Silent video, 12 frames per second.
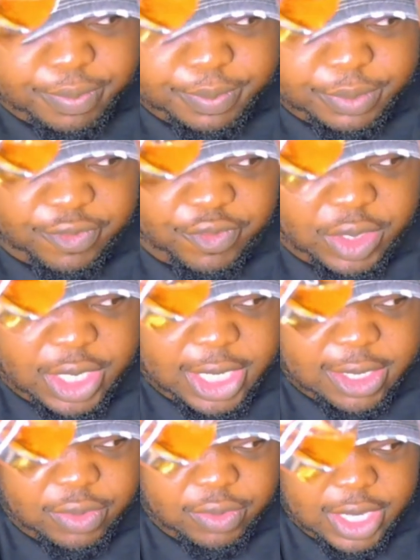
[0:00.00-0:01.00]
If you take a
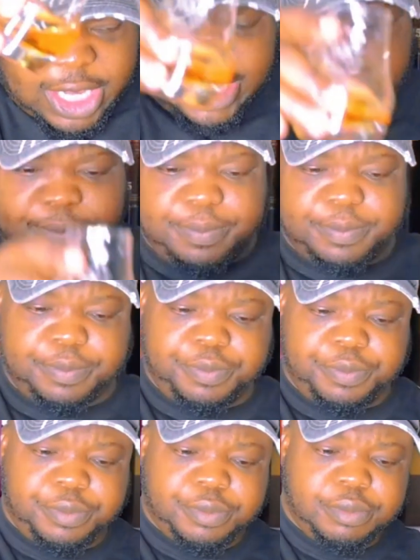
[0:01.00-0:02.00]
look at it,
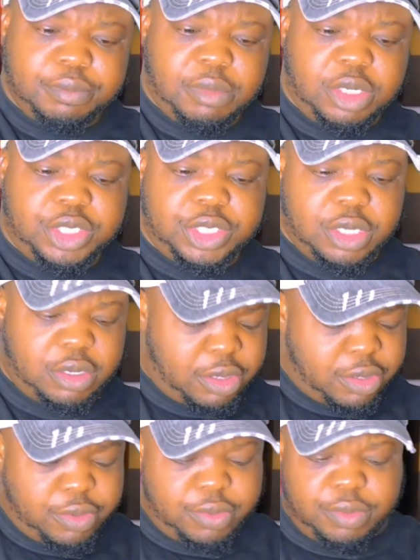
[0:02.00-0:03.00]
much
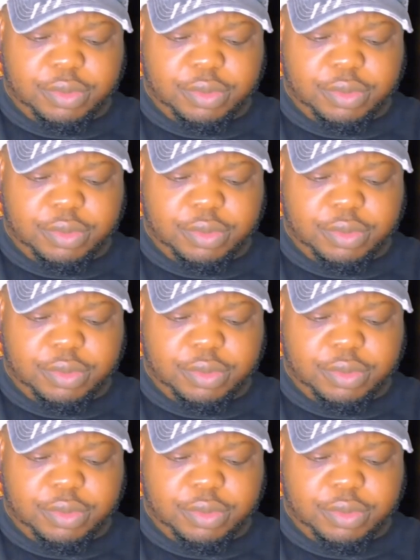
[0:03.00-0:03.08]
darker.